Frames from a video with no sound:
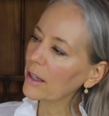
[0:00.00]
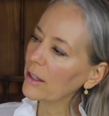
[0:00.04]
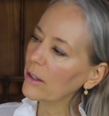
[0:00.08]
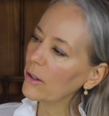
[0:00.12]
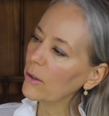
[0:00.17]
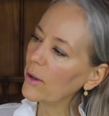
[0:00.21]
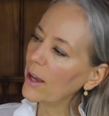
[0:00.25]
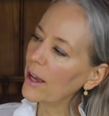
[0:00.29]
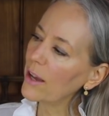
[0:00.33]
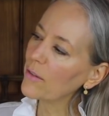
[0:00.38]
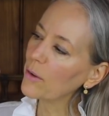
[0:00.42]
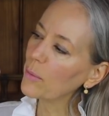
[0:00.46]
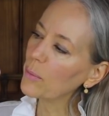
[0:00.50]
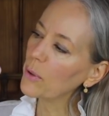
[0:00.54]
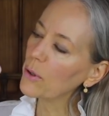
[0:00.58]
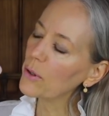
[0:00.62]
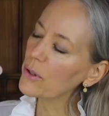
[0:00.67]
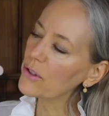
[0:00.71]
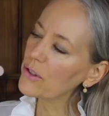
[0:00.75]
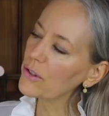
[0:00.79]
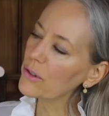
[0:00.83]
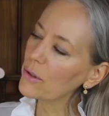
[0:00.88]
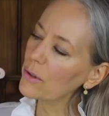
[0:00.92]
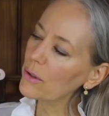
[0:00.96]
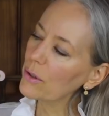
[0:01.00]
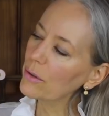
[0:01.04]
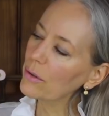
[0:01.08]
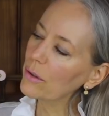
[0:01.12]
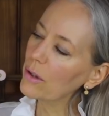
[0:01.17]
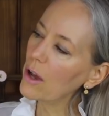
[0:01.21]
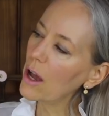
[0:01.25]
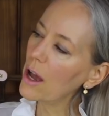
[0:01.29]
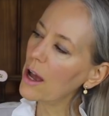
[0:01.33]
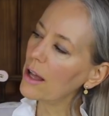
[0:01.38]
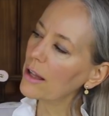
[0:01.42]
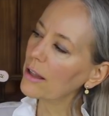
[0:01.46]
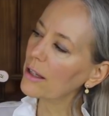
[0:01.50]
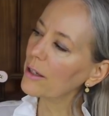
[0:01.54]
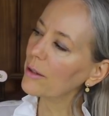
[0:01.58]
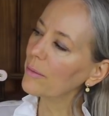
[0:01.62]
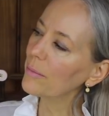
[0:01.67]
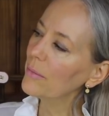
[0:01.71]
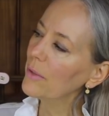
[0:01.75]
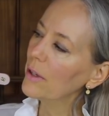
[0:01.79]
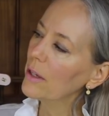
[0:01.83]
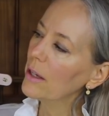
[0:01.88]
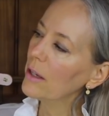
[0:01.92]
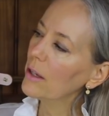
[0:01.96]
You have a personal
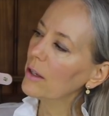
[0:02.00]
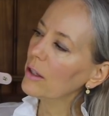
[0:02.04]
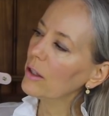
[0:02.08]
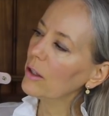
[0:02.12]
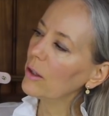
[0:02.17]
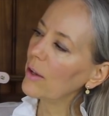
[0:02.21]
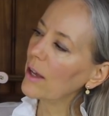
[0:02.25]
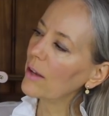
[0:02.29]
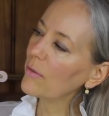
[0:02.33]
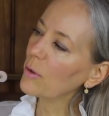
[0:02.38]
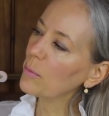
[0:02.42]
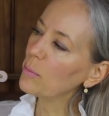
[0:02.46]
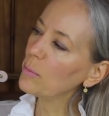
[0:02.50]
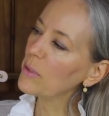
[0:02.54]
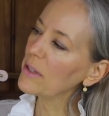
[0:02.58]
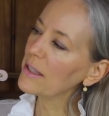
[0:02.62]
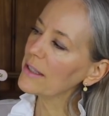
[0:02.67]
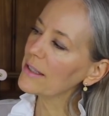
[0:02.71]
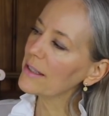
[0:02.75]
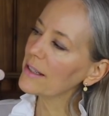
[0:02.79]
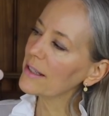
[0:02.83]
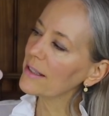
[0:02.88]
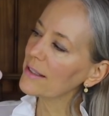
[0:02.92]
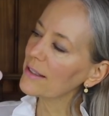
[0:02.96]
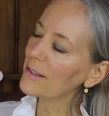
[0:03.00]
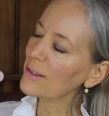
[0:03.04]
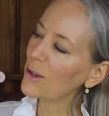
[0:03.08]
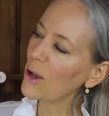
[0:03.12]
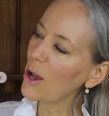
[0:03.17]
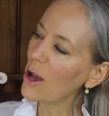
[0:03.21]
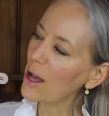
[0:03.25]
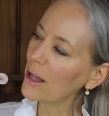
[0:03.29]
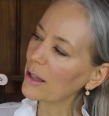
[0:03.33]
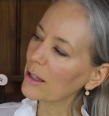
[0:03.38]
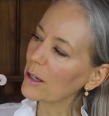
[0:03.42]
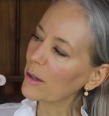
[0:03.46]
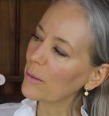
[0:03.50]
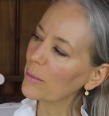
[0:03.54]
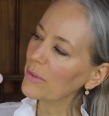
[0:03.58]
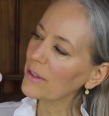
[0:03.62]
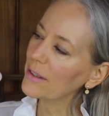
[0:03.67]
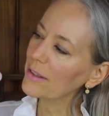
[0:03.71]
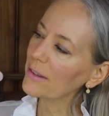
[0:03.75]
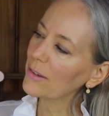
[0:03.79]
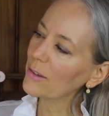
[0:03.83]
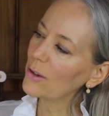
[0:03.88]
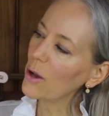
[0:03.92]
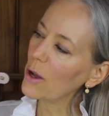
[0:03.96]
column, you have a business column.
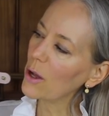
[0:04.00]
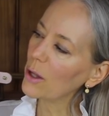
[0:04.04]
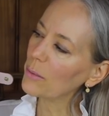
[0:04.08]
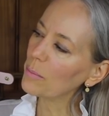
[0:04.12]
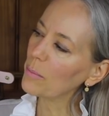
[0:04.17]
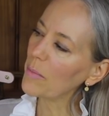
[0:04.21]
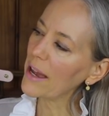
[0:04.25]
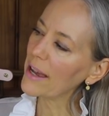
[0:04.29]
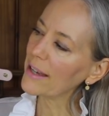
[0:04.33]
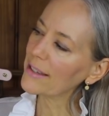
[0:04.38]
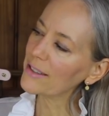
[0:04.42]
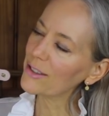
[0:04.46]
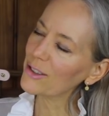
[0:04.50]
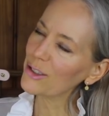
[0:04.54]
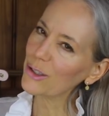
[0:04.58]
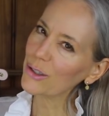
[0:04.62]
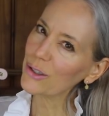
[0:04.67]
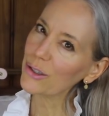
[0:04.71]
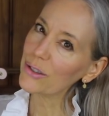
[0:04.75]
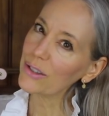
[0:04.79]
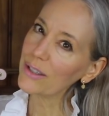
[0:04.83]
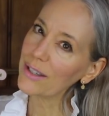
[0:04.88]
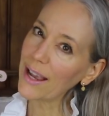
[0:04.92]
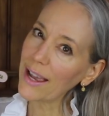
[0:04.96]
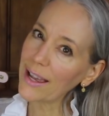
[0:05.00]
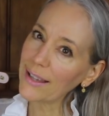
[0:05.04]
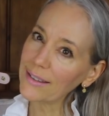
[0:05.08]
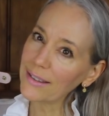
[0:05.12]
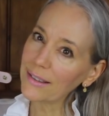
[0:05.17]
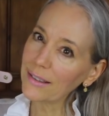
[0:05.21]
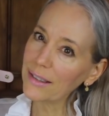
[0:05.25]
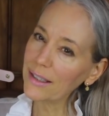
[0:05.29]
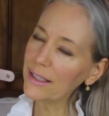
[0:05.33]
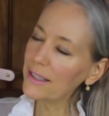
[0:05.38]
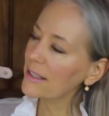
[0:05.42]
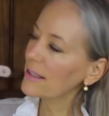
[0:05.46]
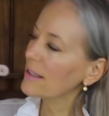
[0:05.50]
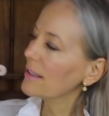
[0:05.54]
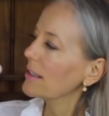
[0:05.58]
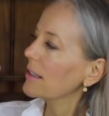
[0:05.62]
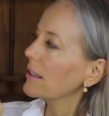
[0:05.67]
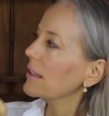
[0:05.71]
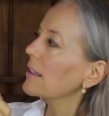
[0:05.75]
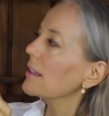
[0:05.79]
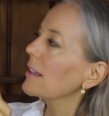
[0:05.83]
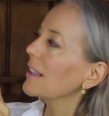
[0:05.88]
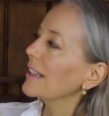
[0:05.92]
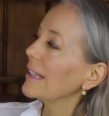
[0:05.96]
This is called master task list.